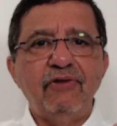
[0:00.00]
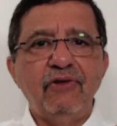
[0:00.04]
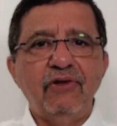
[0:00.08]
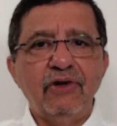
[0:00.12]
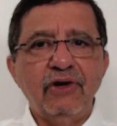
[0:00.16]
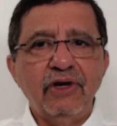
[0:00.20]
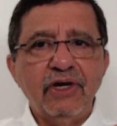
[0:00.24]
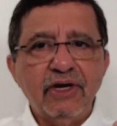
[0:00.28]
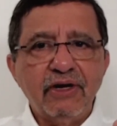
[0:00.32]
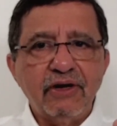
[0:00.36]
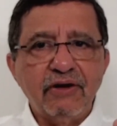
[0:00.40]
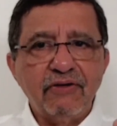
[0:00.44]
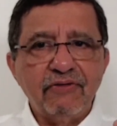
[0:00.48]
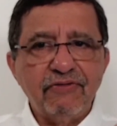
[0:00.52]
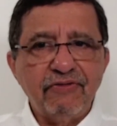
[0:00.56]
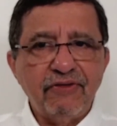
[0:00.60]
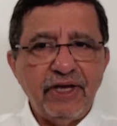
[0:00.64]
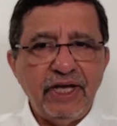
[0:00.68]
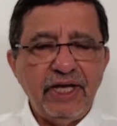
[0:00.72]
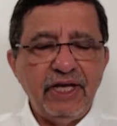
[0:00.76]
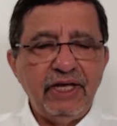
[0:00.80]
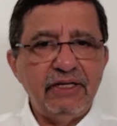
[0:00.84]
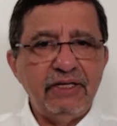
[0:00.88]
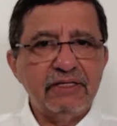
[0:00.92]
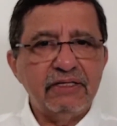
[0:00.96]
on her
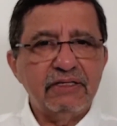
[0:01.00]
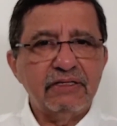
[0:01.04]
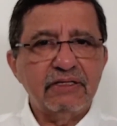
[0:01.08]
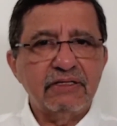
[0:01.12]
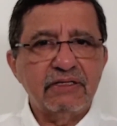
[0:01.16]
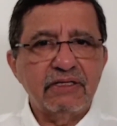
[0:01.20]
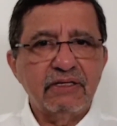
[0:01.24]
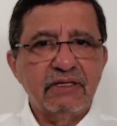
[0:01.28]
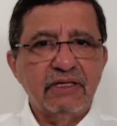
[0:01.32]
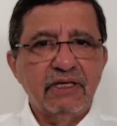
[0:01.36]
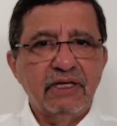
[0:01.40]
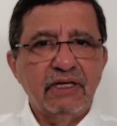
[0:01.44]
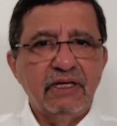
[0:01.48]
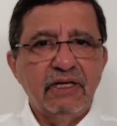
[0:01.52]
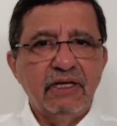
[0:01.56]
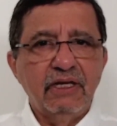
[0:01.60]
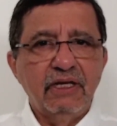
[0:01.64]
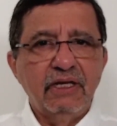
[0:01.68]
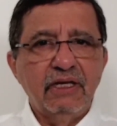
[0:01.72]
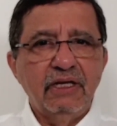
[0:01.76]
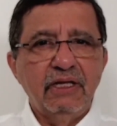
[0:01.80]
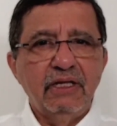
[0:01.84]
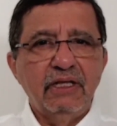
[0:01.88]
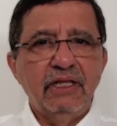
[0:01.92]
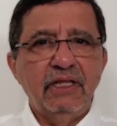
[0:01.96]
face,
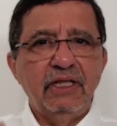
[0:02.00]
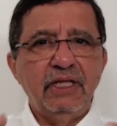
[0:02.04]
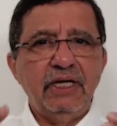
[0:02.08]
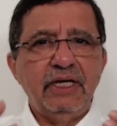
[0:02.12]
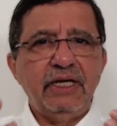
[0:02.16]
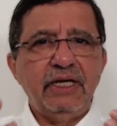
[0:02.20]
that